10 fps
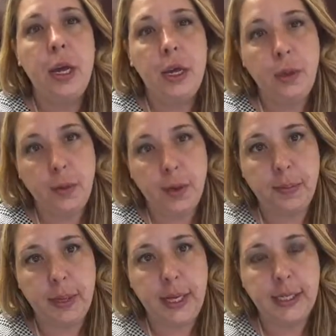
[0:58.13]
in the
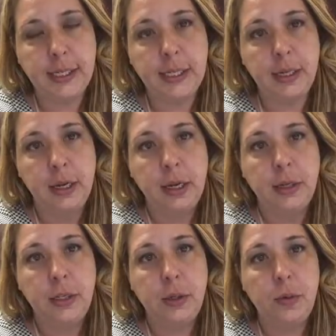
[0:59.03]
workplace.
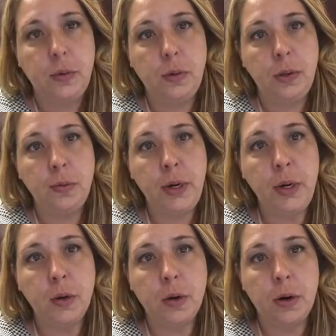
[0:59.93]
So the Marine
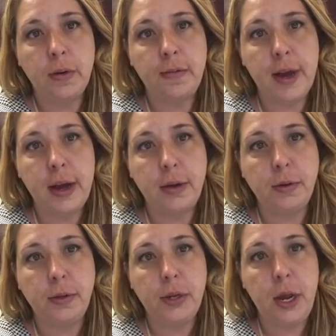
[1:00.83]
Corps
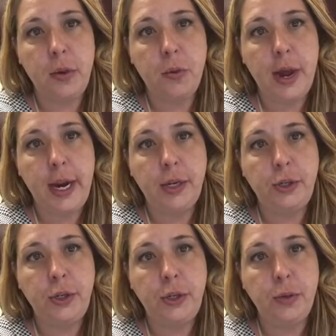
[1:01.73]
found a way
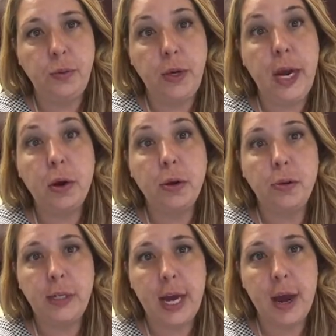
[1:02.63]
to
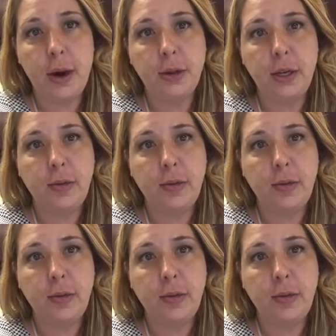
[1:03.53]
narrow down the